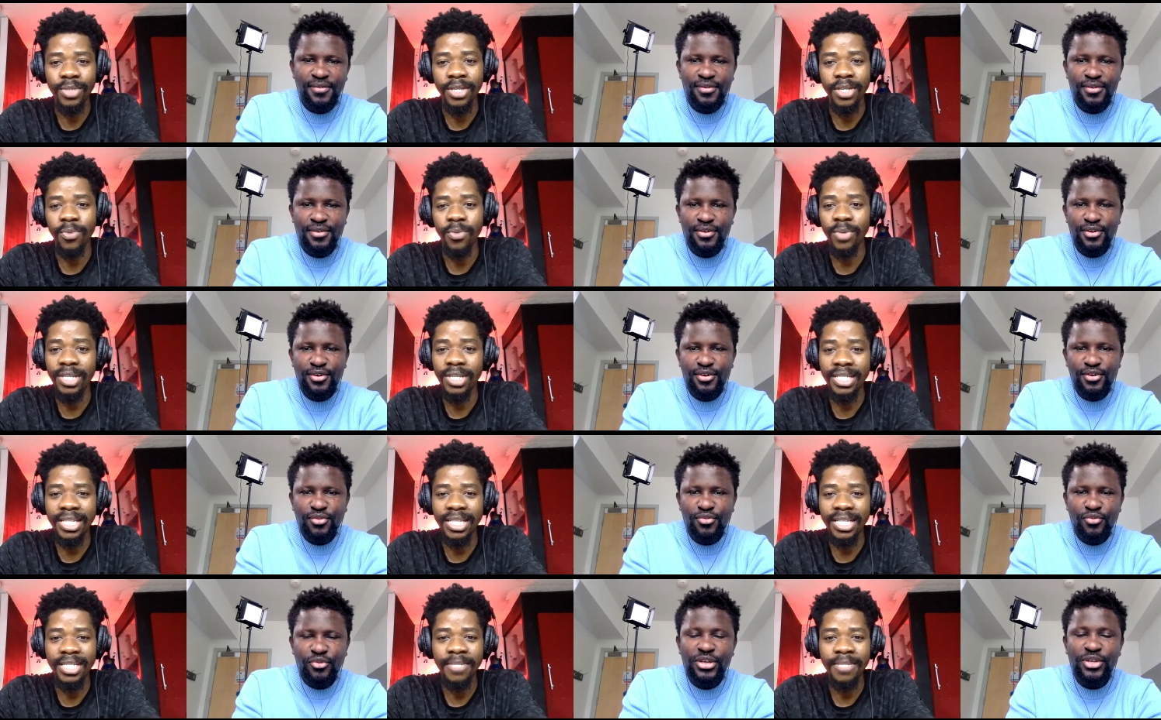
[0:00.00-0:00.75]
Speaker 1: a
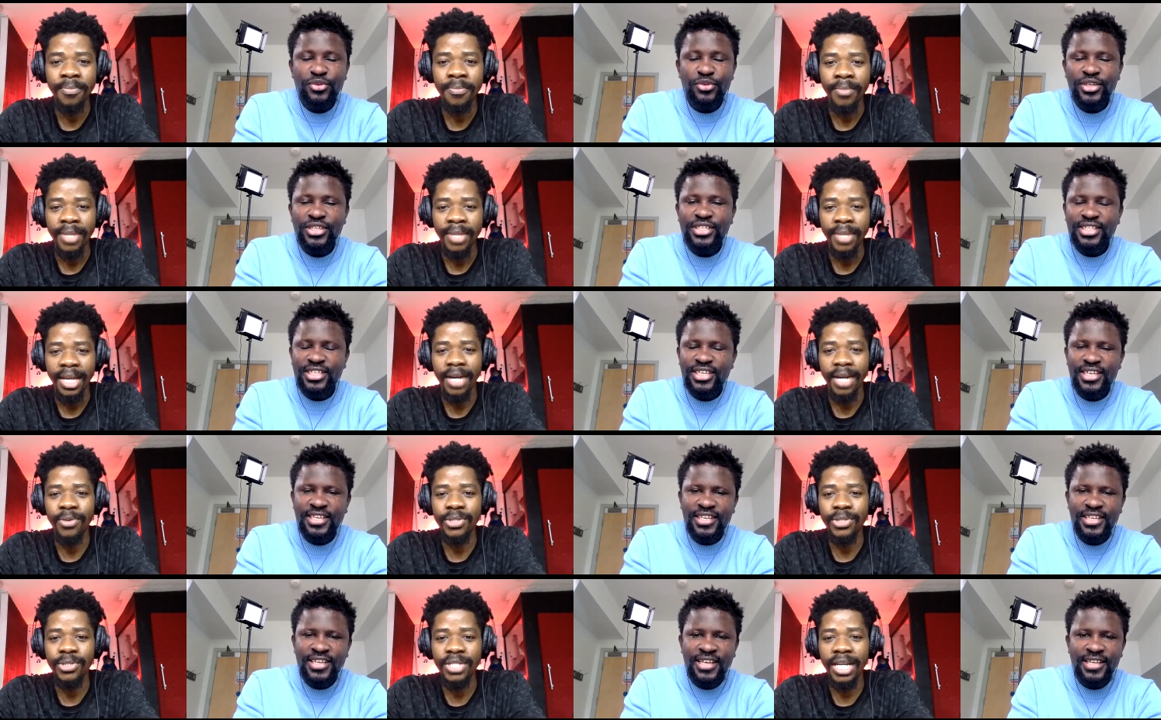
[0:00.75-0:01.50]
Wizkid. Wizkid
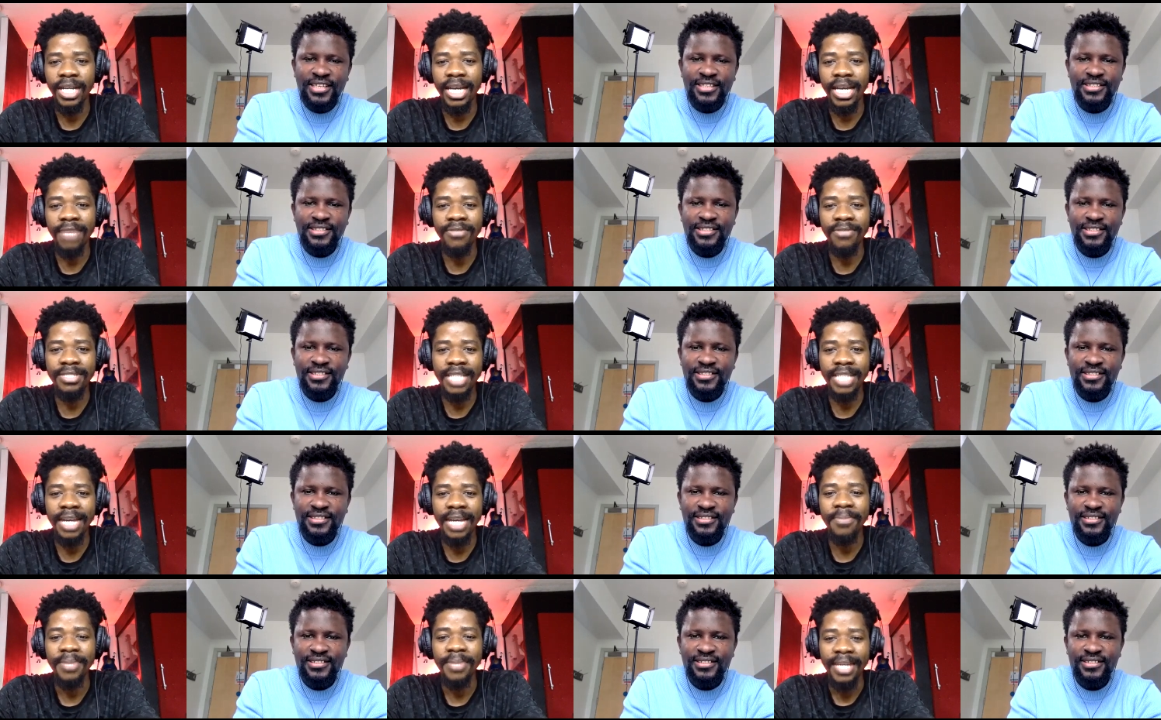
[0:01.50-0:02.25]
I know that every
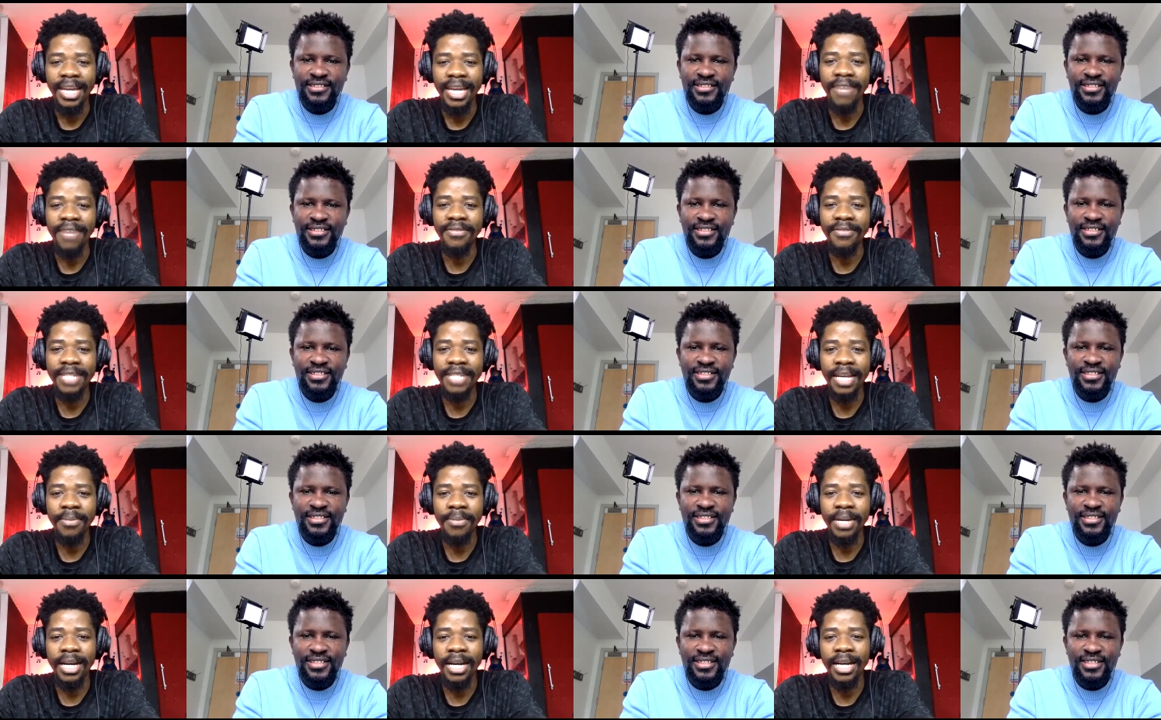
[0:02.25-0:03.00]
time, every
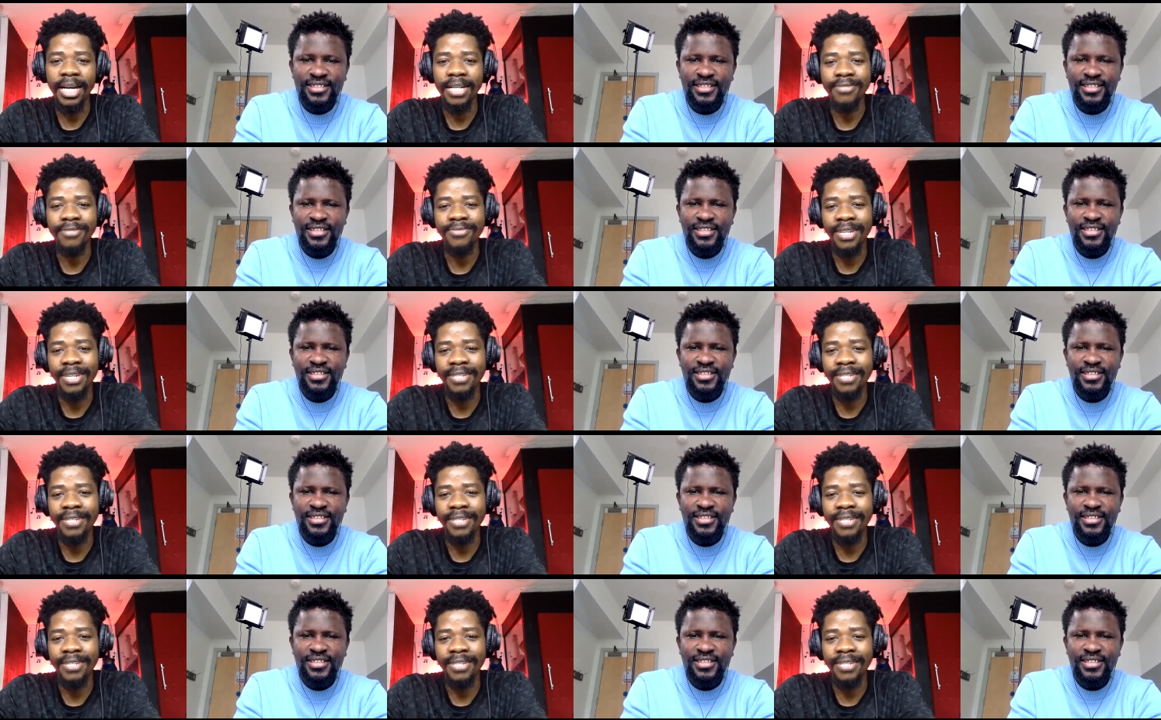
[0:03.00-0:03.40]
time uh, Re-